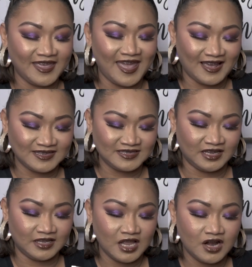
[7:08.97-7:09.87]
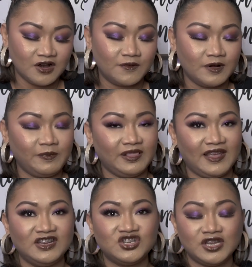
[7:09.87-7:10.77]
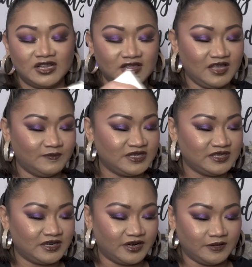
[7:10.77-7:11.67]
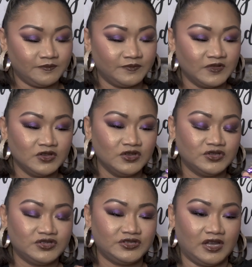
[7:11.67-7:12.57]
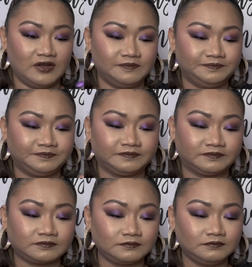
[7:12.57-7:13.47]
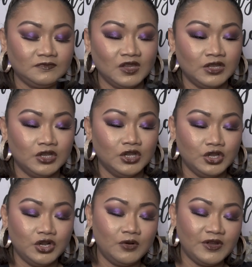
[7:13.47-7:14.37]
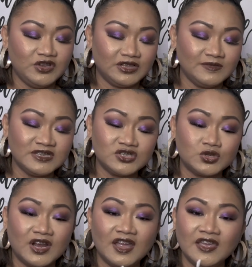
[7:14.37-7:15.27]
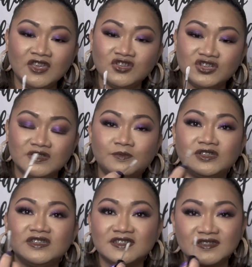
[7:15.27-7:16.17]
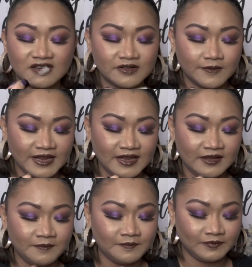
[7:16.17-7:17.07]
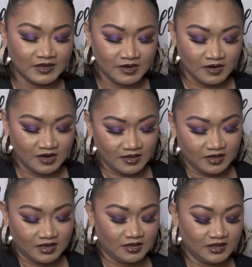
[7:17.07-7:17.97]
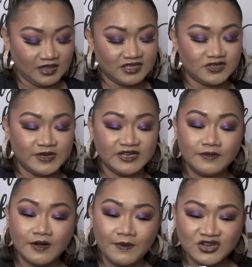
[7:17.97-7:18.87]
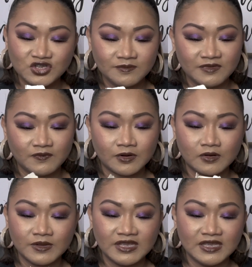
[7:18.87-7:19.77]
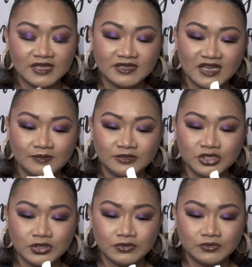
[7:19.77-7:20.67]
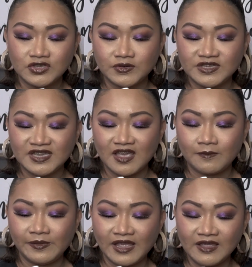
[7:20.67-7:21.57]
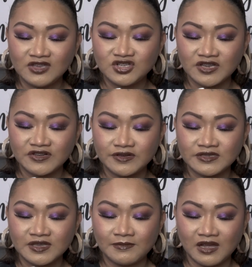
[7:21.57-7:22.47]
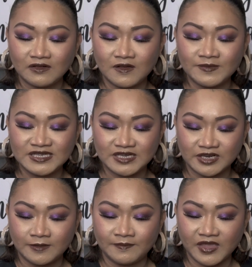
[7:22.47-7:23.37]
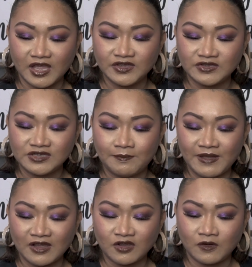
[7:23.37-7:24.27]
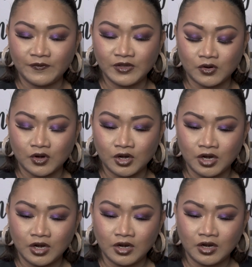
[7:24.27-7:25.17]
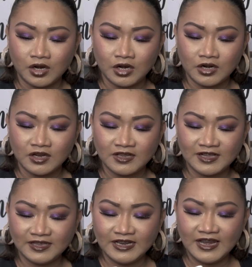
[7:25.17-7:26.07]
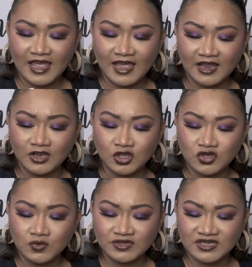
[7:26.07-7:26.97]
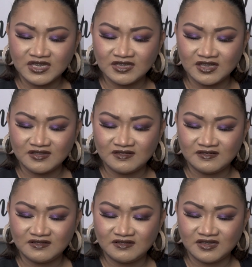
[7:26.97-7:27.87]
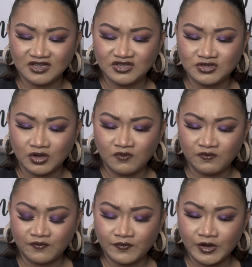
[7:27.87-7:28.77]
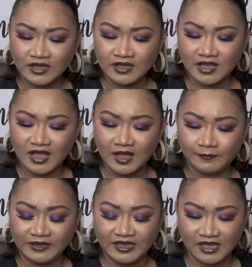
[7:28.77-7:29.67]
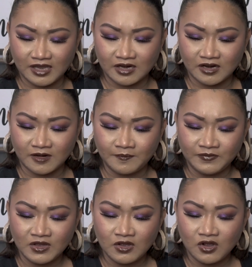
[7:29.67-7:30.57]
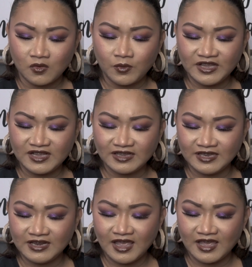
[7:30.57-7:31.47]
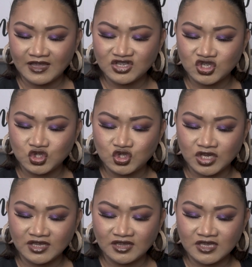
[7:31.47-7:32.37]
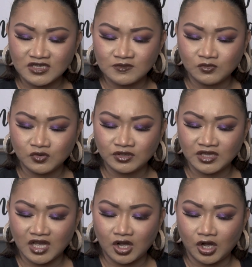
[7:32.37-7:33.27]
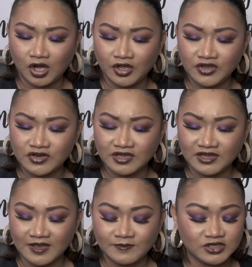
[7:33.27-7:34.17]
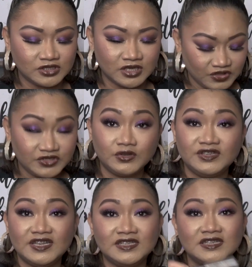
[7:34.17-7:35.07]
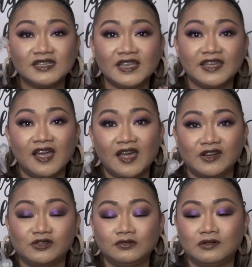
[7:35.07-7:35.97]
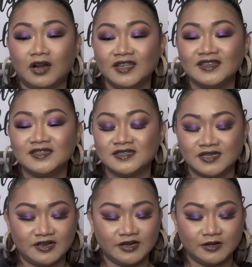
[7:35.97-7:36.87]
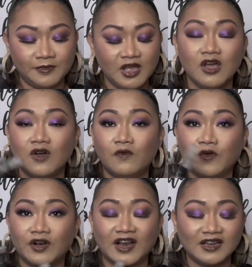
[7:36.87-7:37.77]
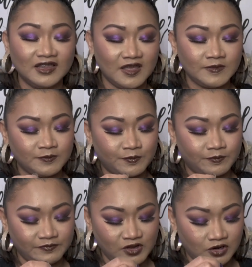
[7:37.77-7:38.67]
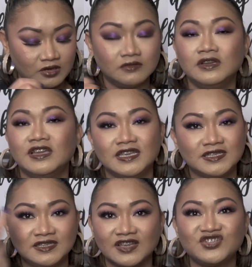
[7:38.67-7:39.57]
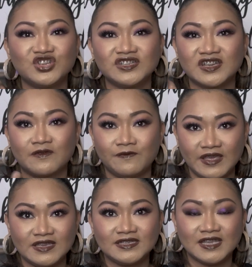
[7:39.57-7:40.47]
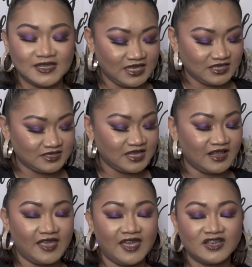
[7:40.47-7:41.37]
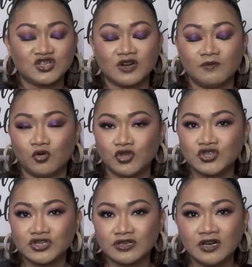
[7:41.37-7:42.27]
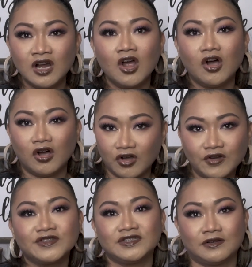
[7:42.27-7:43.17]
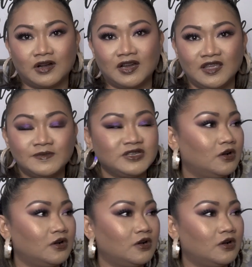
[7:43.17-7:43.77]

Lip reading: Acid Replenishing Lip Serum. So, you know, when your lips is dry, you just put this sucker in. Let's read the direction before we double do. So it says apply a generous amount of serum onto the back of your clean hand using the doe foot applicator. With clean hands, gently smooth on your lips. So this is like a hyaluronic serum for our lips. You know, it's not just our face that needs that extra moisture, also our lips.